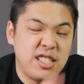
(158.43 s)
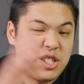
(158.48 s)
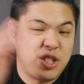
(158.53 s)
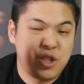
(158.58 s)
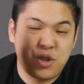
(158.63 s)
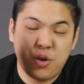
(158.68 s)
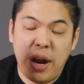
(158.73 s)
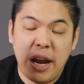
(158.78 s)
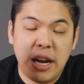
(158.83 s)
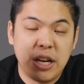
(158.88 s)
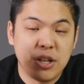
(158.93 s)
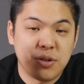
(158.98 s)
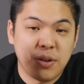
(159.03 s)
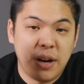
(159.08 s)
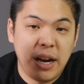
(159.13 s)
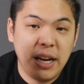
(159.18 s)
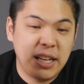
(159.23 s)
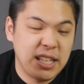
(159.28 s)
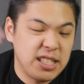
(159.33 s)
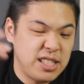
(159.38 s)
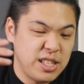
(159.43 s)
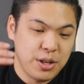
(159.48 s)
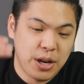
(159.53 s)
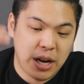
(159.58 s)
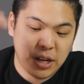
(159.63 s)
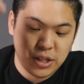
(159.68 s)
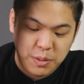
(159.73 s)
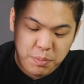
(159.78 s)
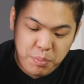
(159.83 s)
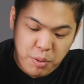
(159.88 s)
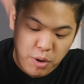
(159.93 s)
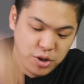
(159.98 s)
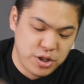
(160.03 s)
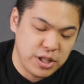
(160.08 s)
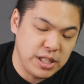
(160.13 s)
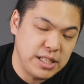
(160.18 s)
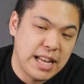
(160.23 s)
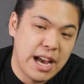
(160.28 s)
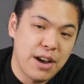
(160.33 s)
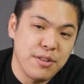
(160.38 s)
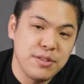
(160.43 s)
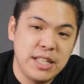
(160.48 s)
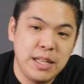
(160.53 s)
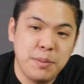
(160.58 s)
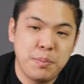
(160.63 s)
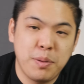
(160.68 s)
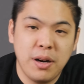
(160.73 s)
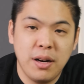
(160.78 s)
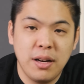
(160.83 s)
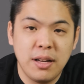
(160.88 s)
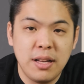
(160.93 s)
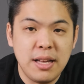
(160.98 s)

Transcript: Strange, right? Because you're actually pushing down deeper.